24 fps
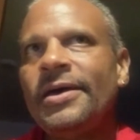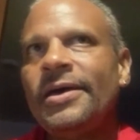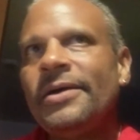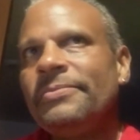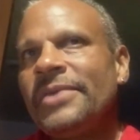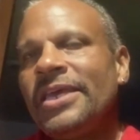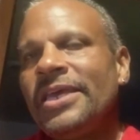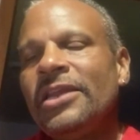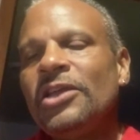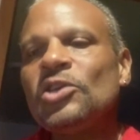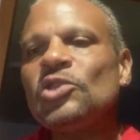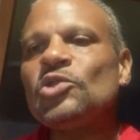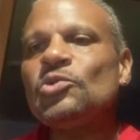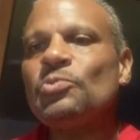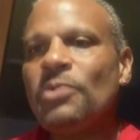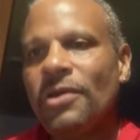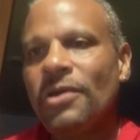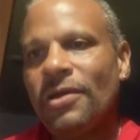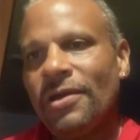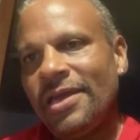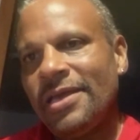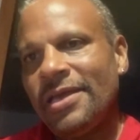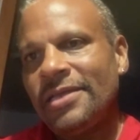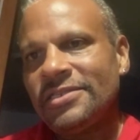
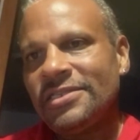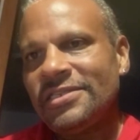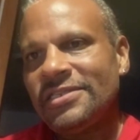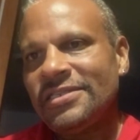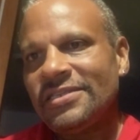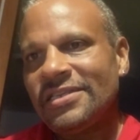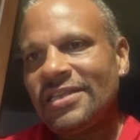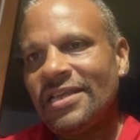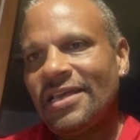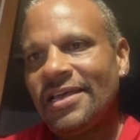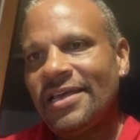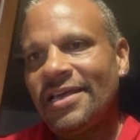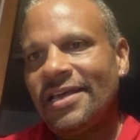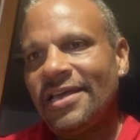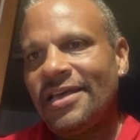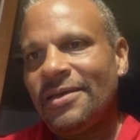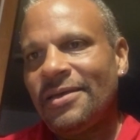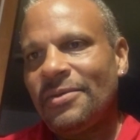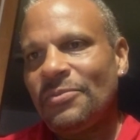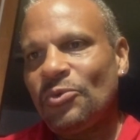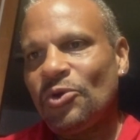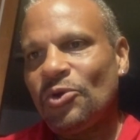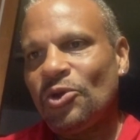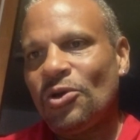inexperience,
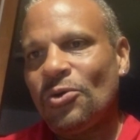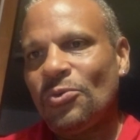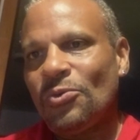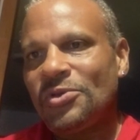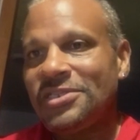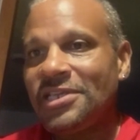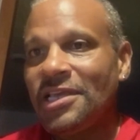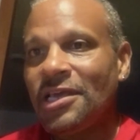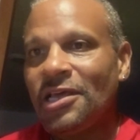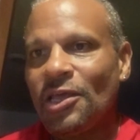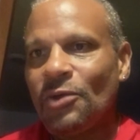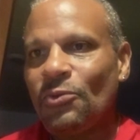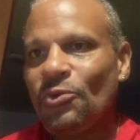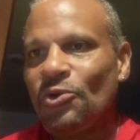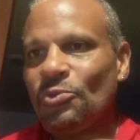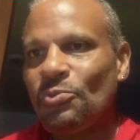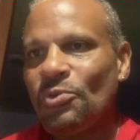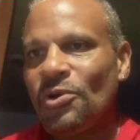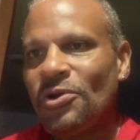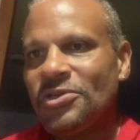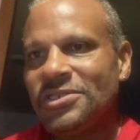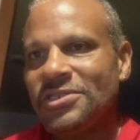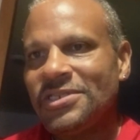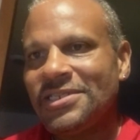you know, with dealing with
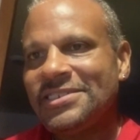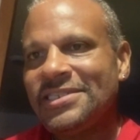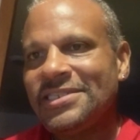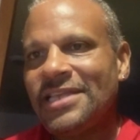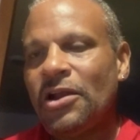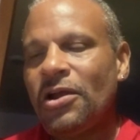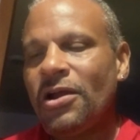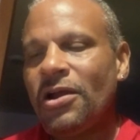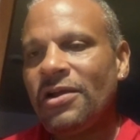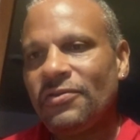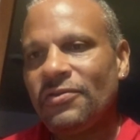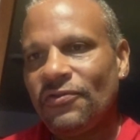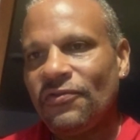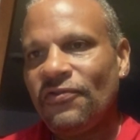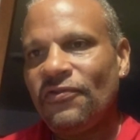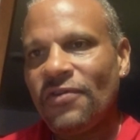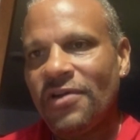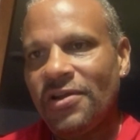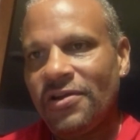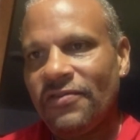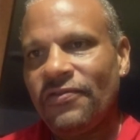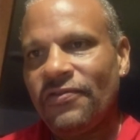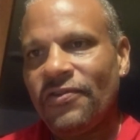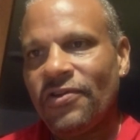persons that aren't in
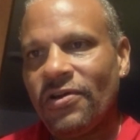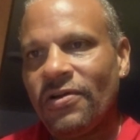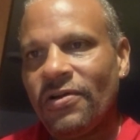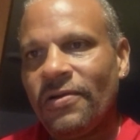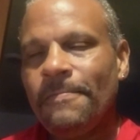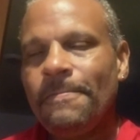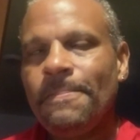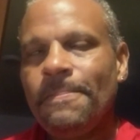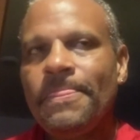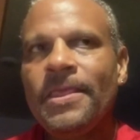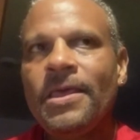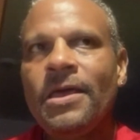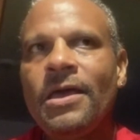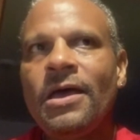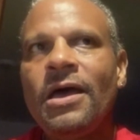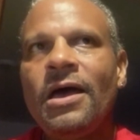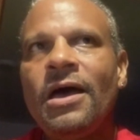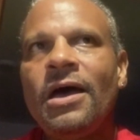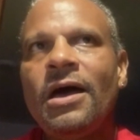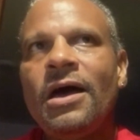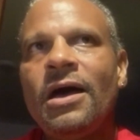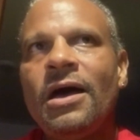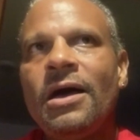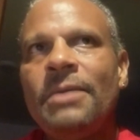front of her.
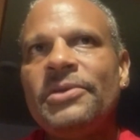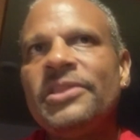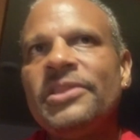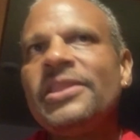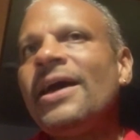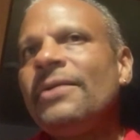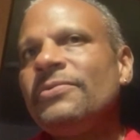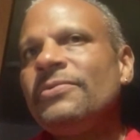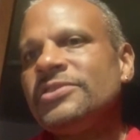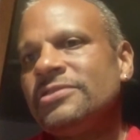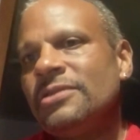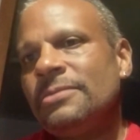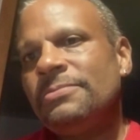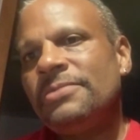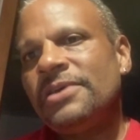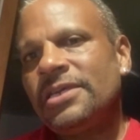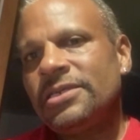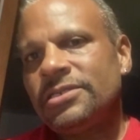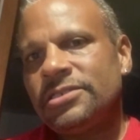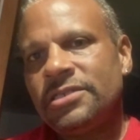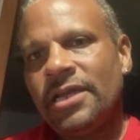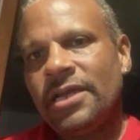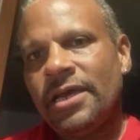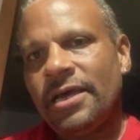But that was the
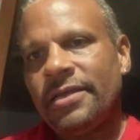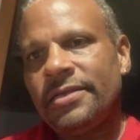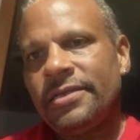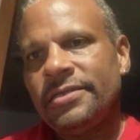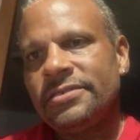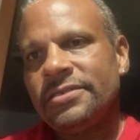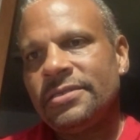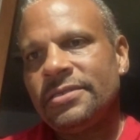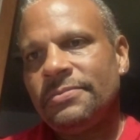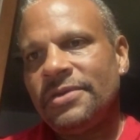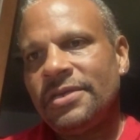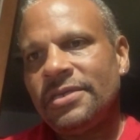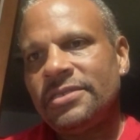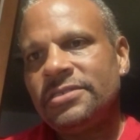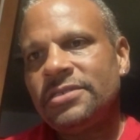biggest challenge. The biggest